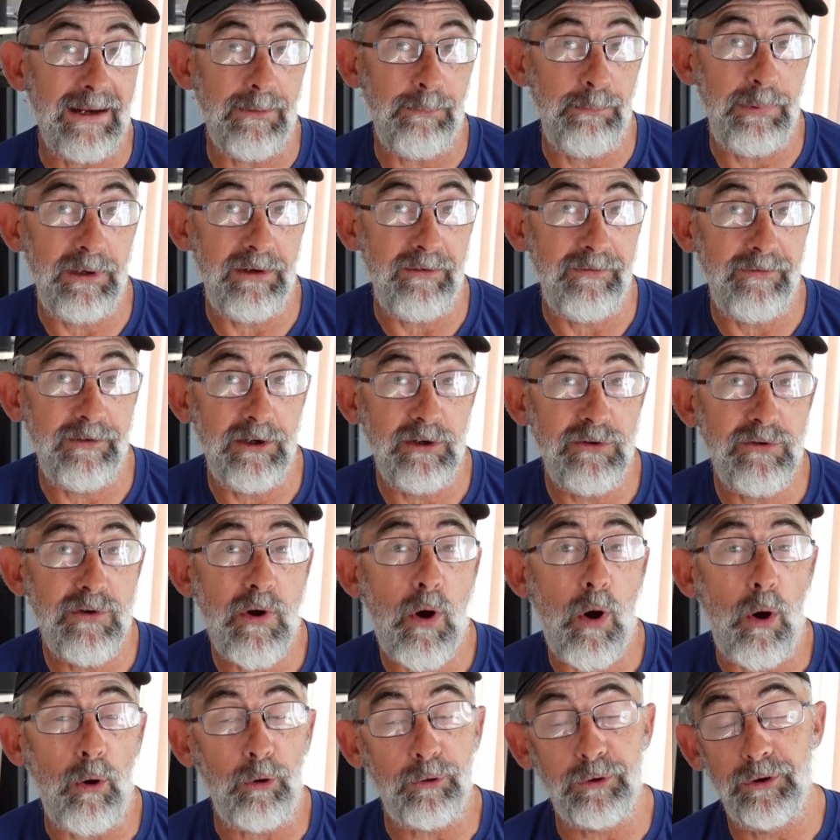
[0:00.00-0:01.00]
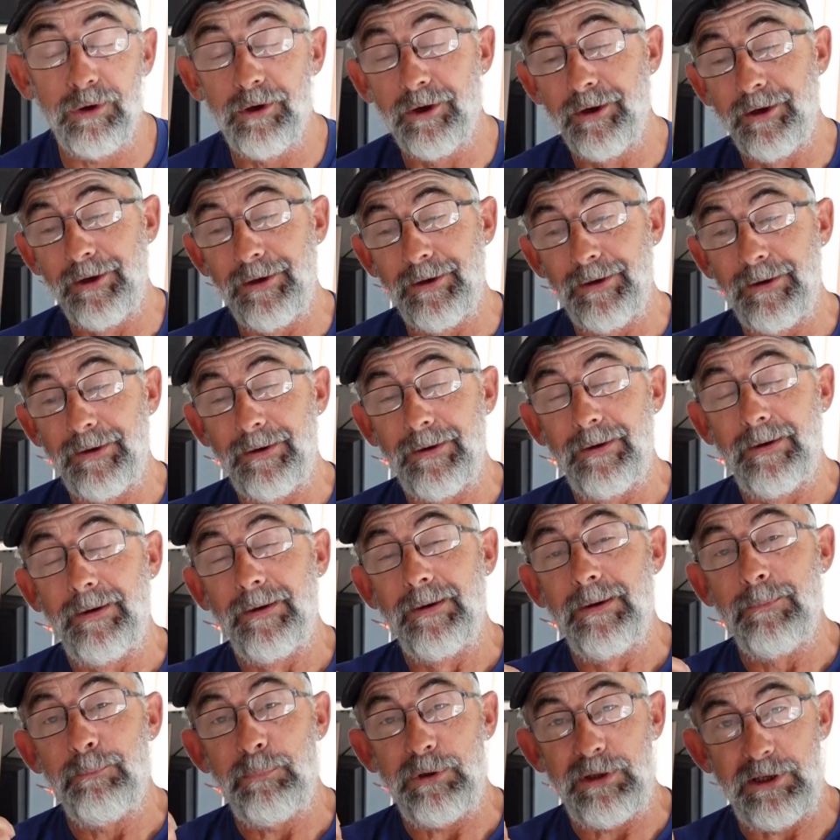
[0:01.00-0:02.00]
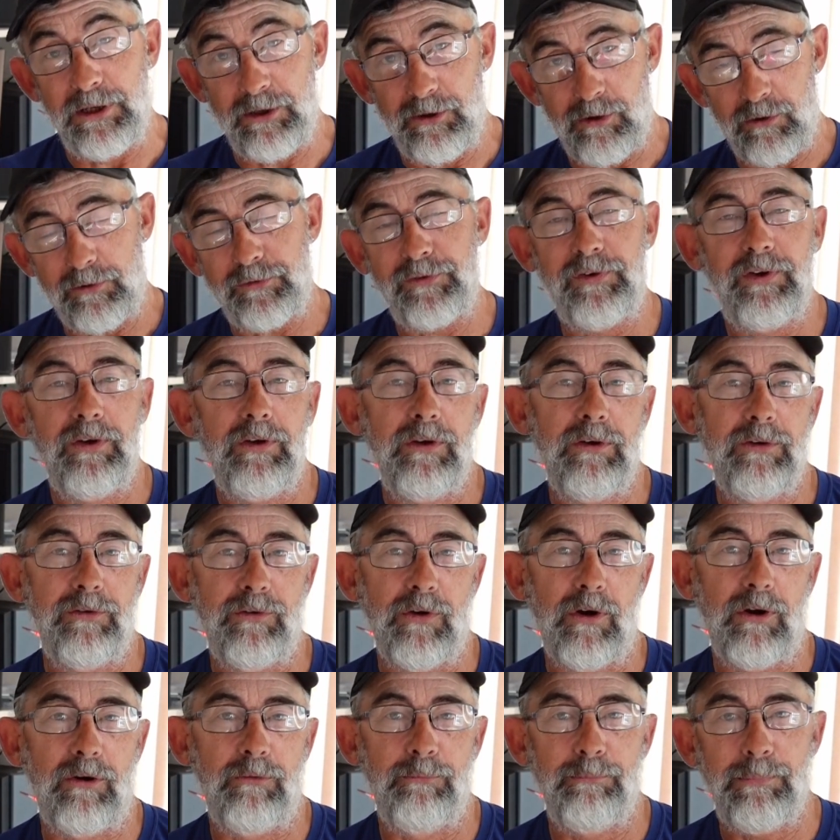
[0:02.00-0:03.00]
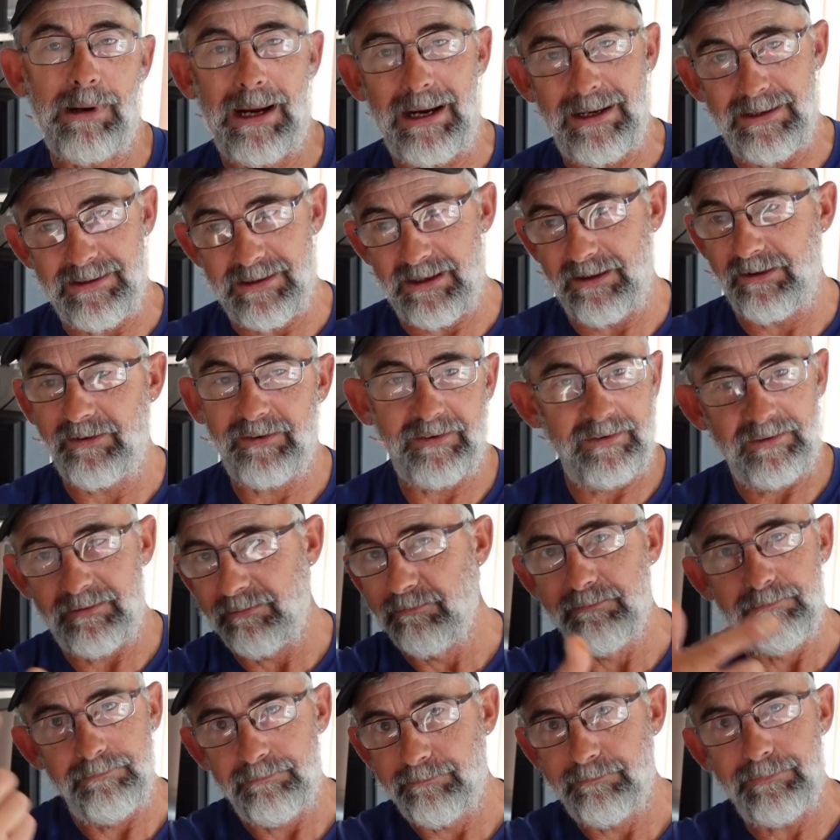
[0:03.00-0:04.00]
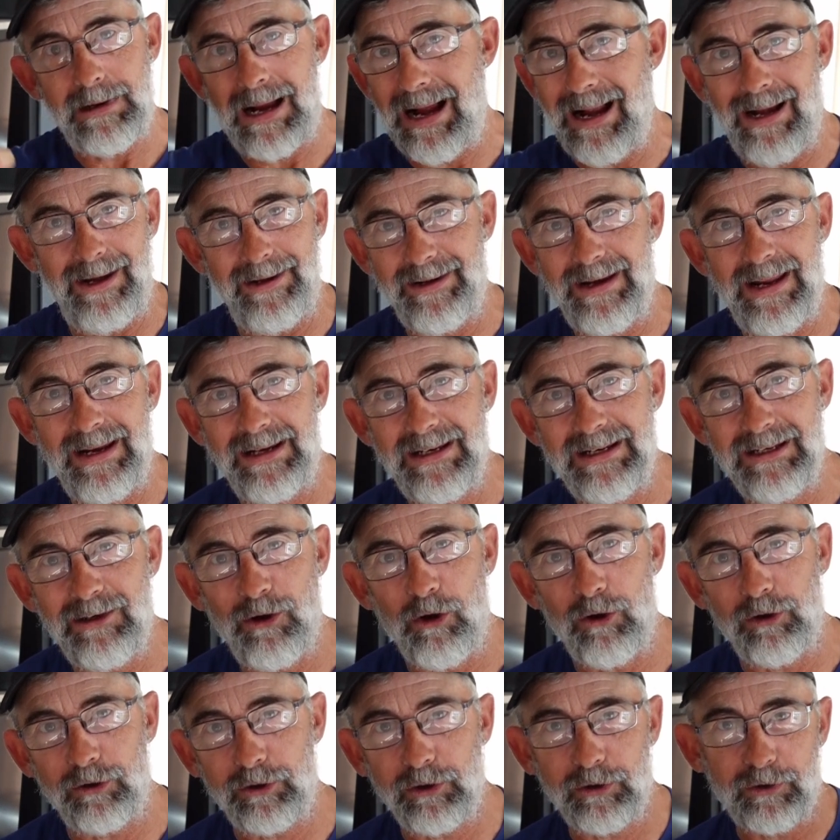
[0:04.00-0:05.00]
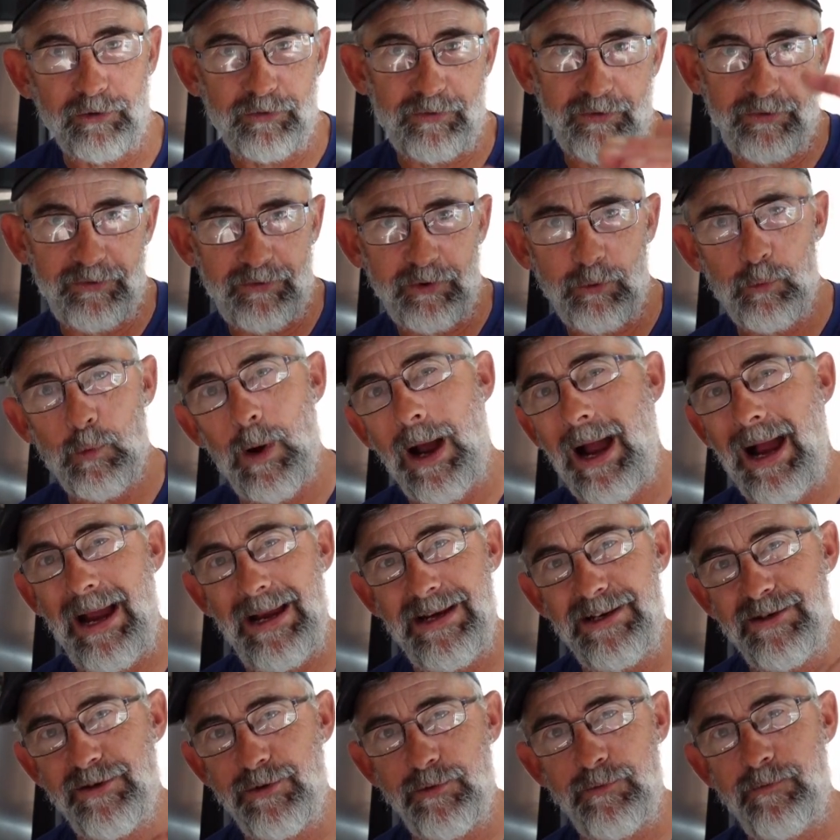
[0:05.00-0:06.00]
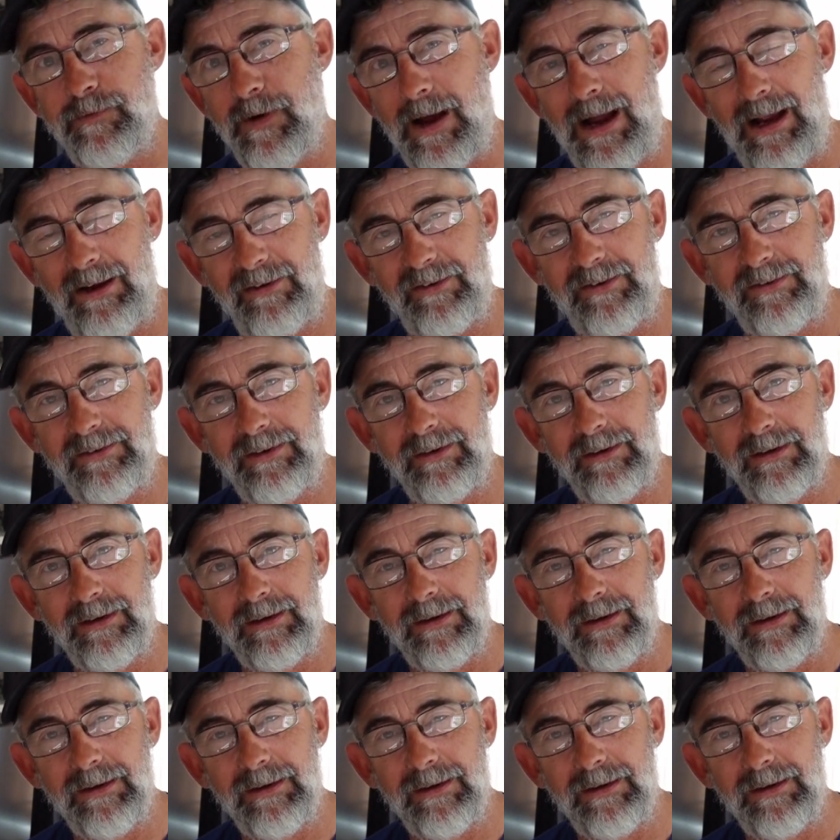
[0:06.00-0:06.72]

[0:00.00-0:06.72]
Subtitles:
a bit of a knock, but they're not turned on by this pattern any longer because it's too high, too fast.